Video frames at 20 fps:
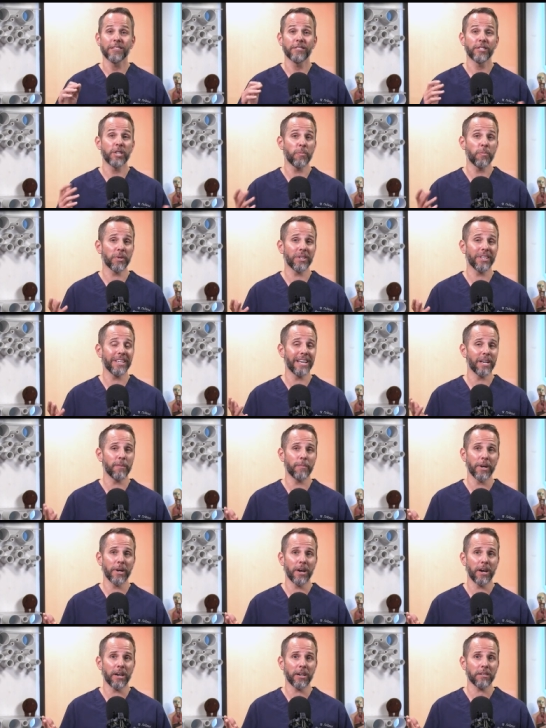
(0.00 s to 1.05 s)
typically
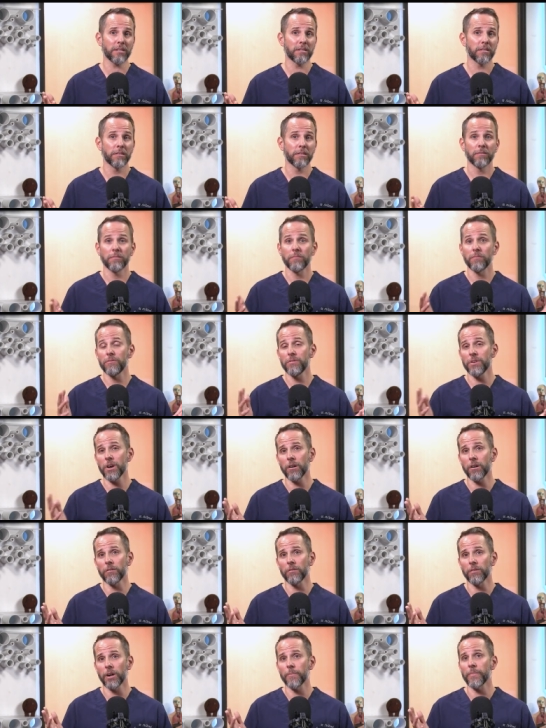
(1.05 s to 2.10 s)
antibiotics,
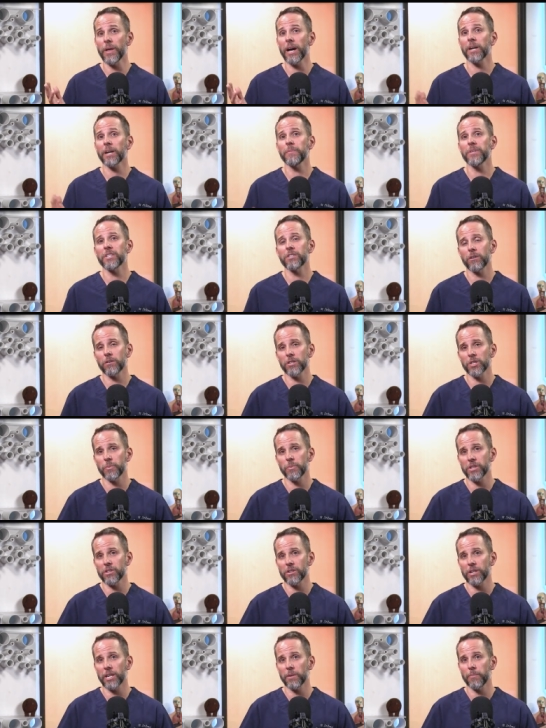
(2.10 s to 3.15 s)
no, I'm not going to be starting this
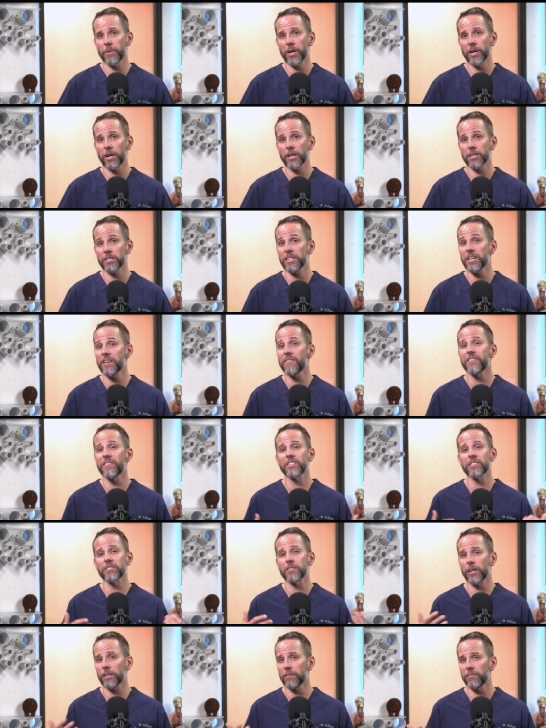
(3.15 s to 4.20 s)
patient on antibiotics if
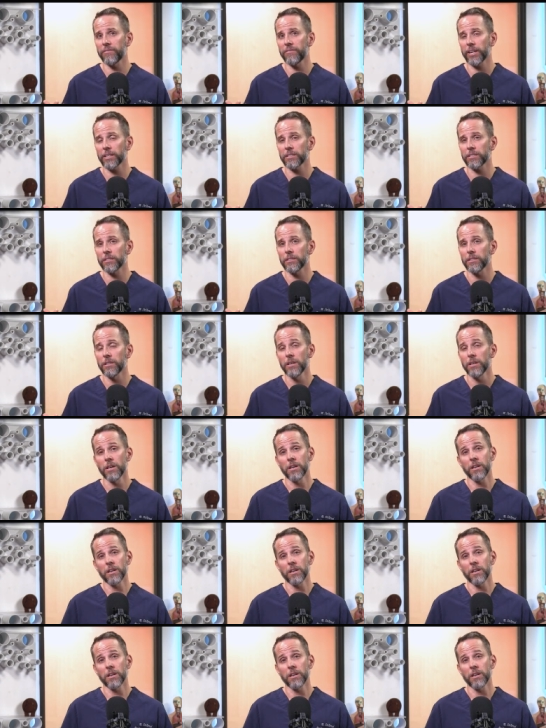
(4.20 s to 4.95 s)
it's not infected.